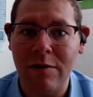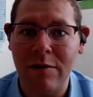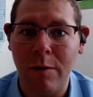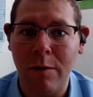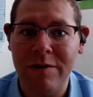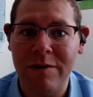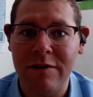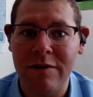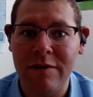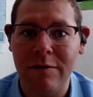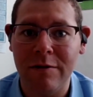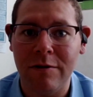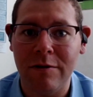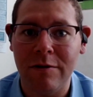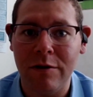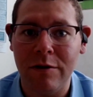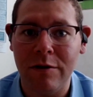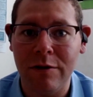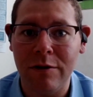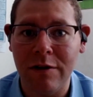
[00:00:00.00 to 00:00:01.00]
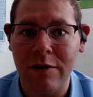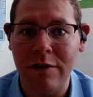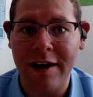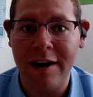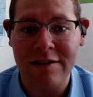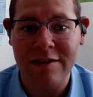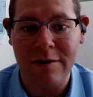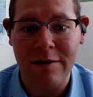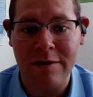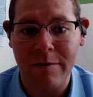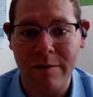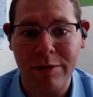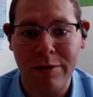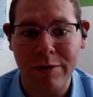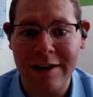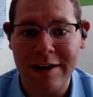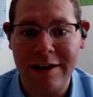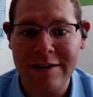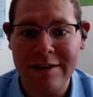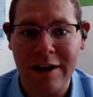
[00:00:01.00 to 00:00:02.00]
hope to utilize different
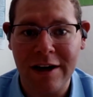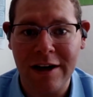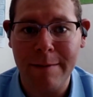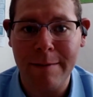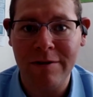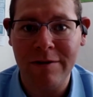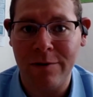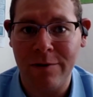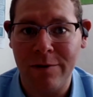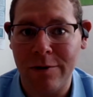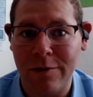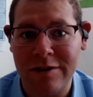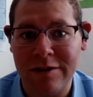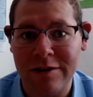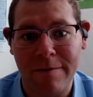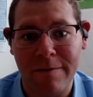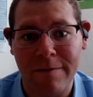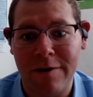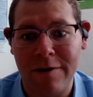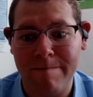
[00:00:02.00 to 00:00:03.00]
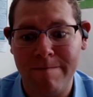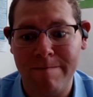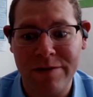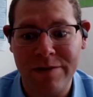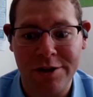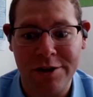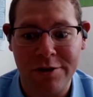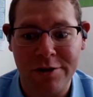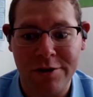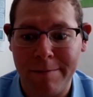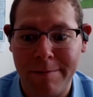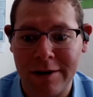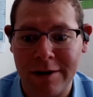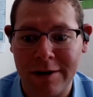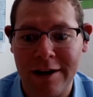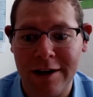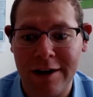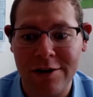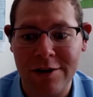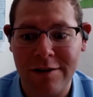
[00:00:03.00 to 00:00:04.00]
plant types for different tissue
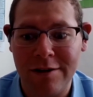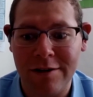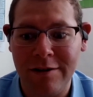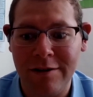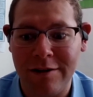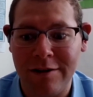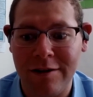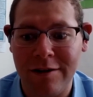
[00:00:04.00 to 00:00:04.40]
applications,